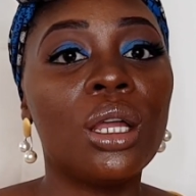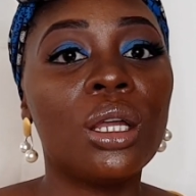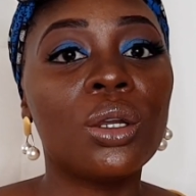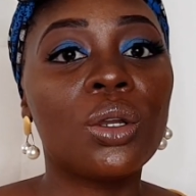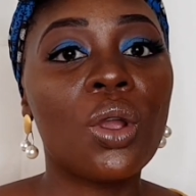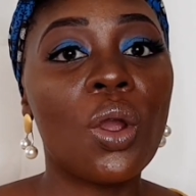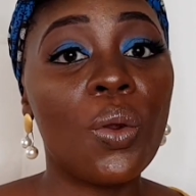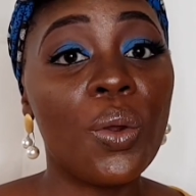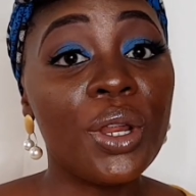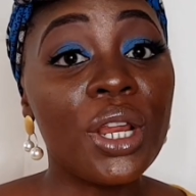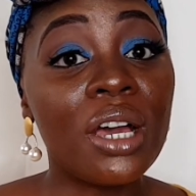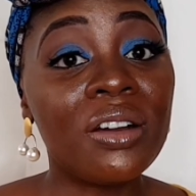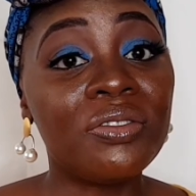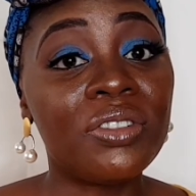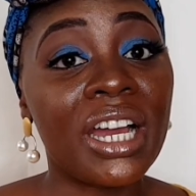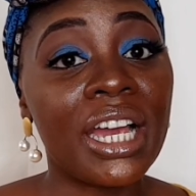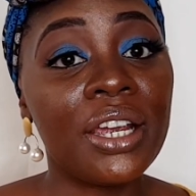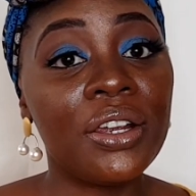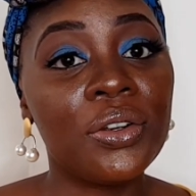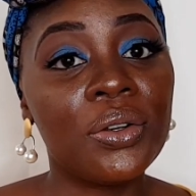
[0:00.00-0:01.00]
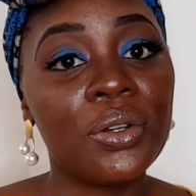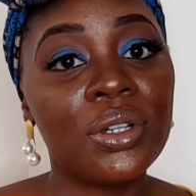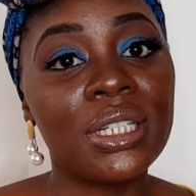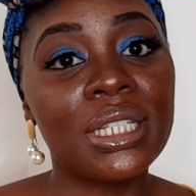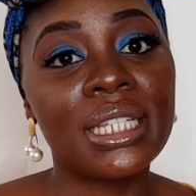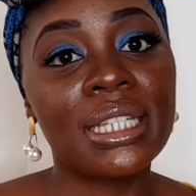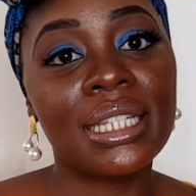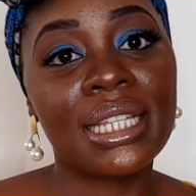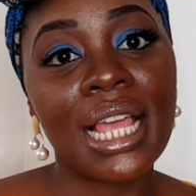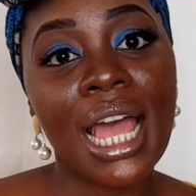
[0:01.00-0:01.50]

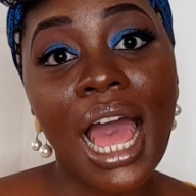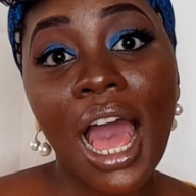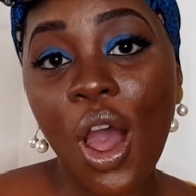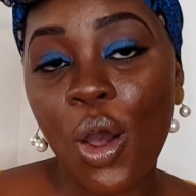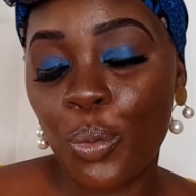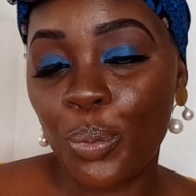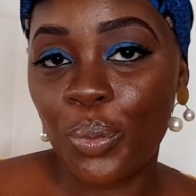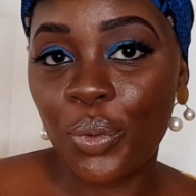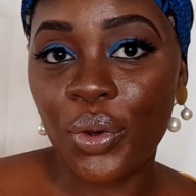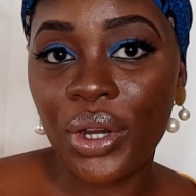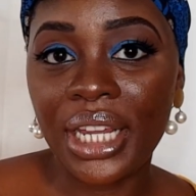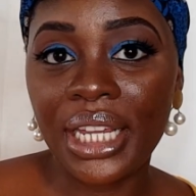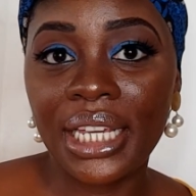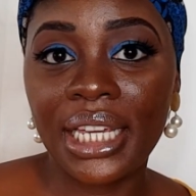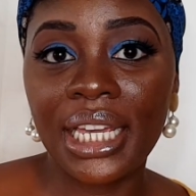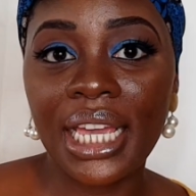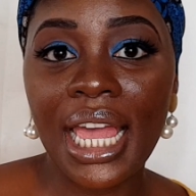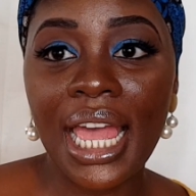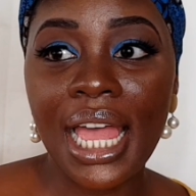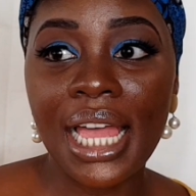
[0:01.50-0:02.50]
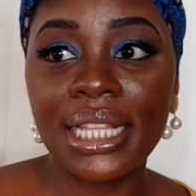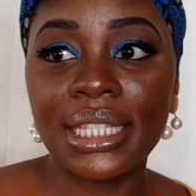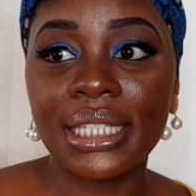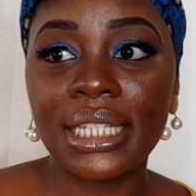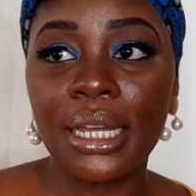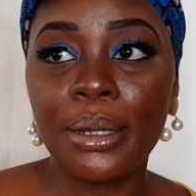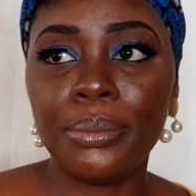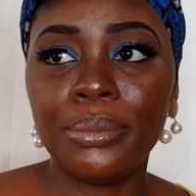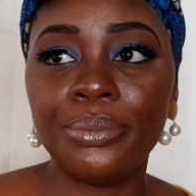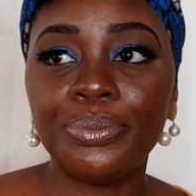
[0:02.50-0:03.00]
coronavirus outbreak, and
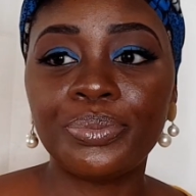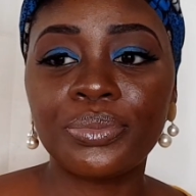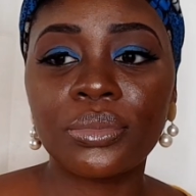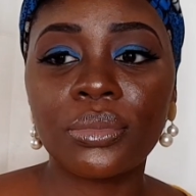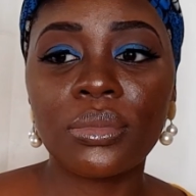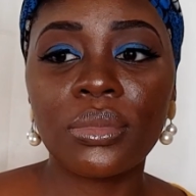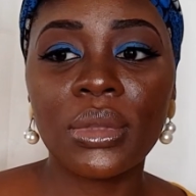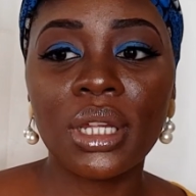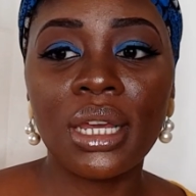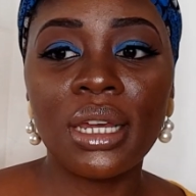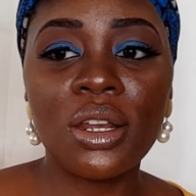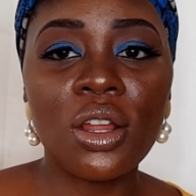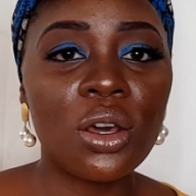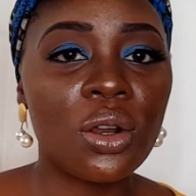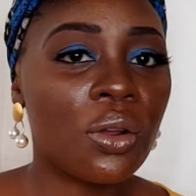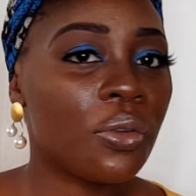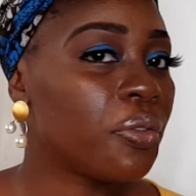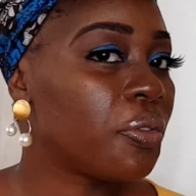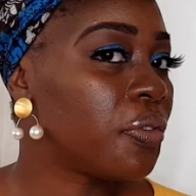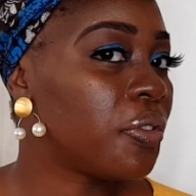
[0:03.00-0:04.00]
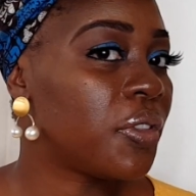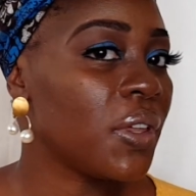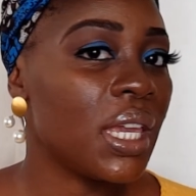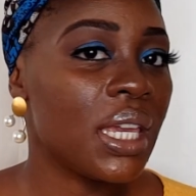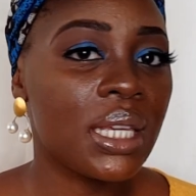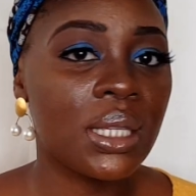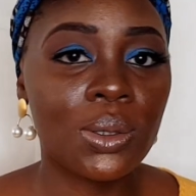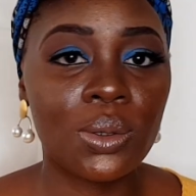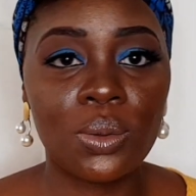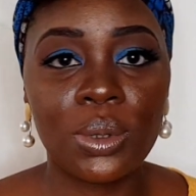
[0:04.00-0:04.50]
a lot of
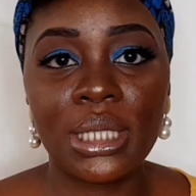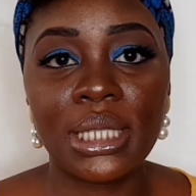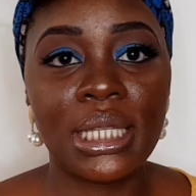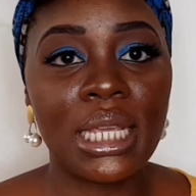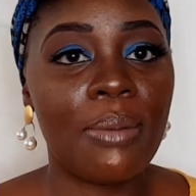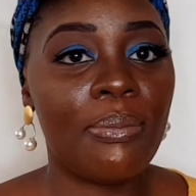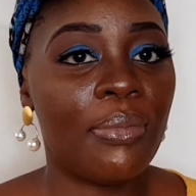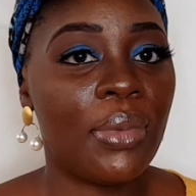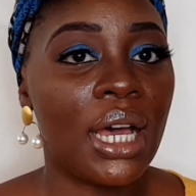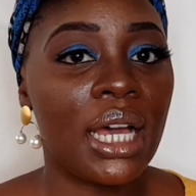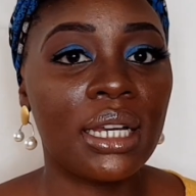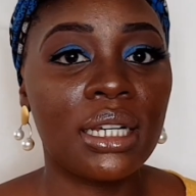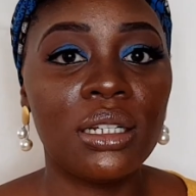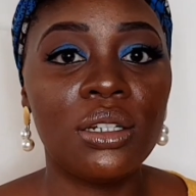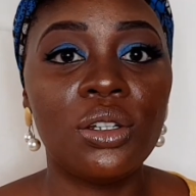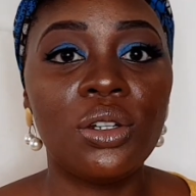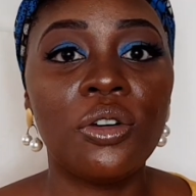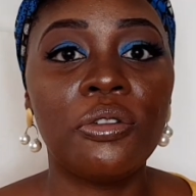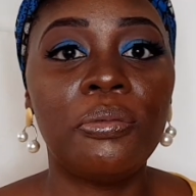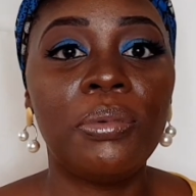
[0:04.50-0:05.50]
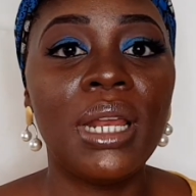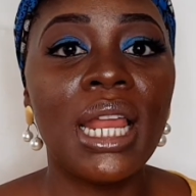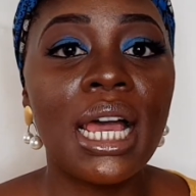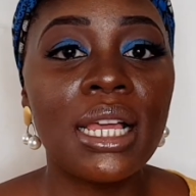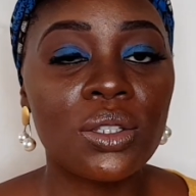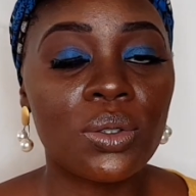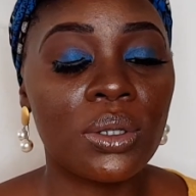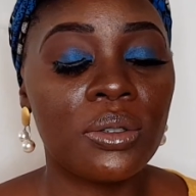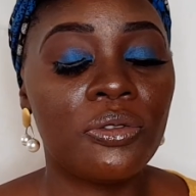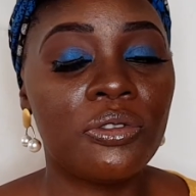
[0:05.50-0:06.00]
things were set back, a lot of
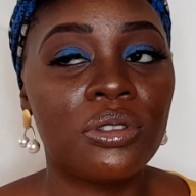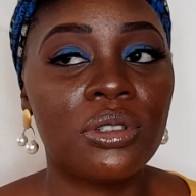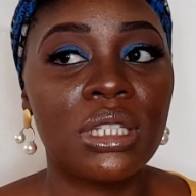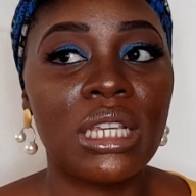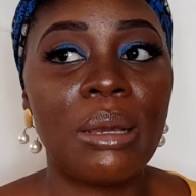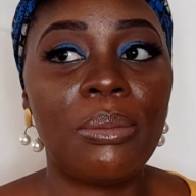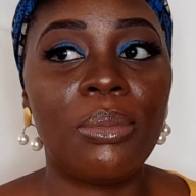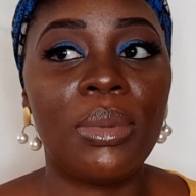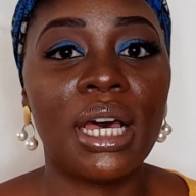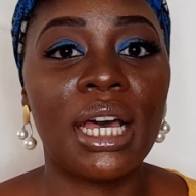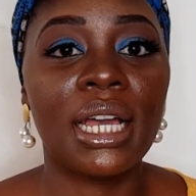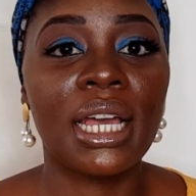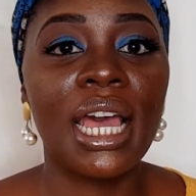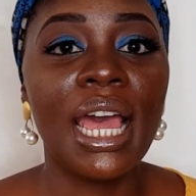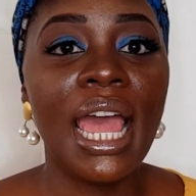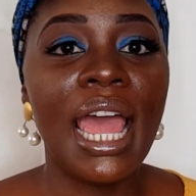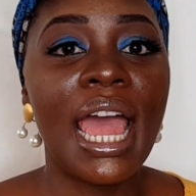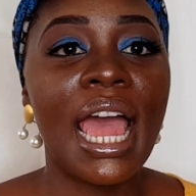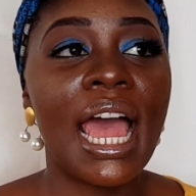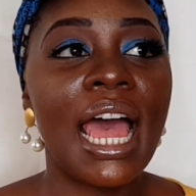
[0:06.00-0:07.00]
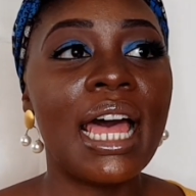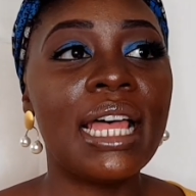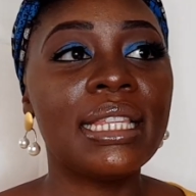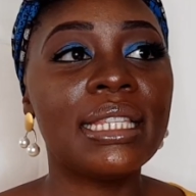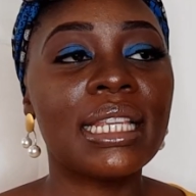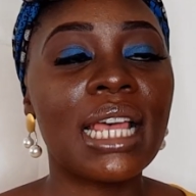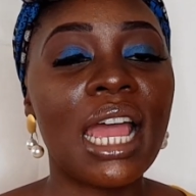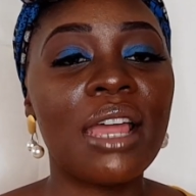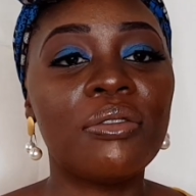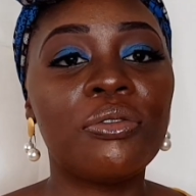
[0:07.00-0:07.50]
plans were set back, and
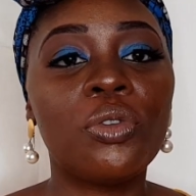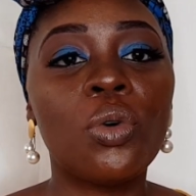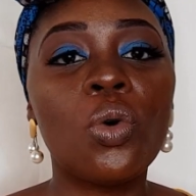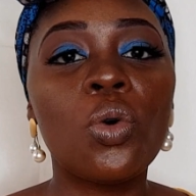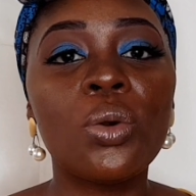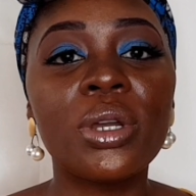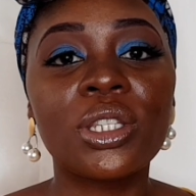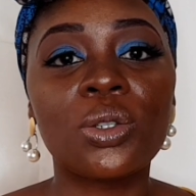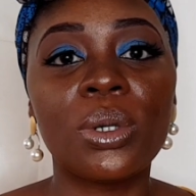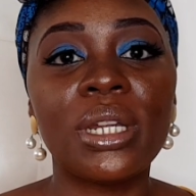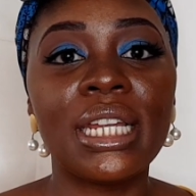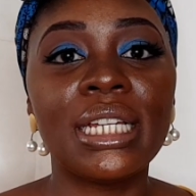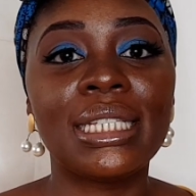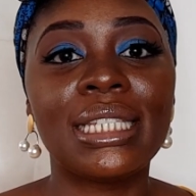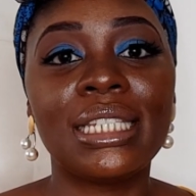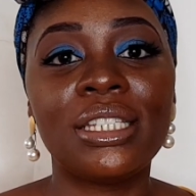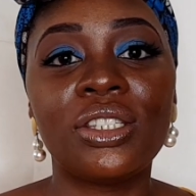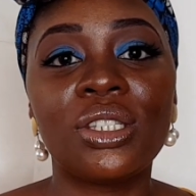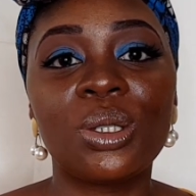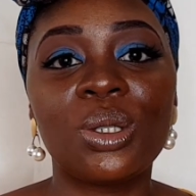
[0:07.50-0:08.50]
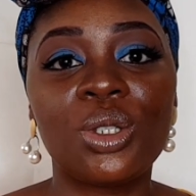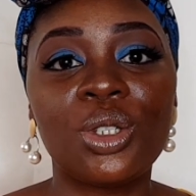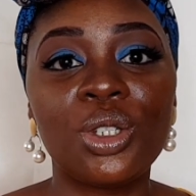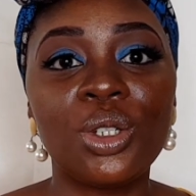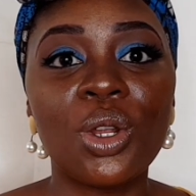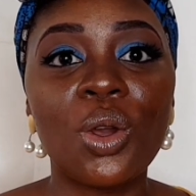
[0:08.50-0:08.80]
I've always wanted to just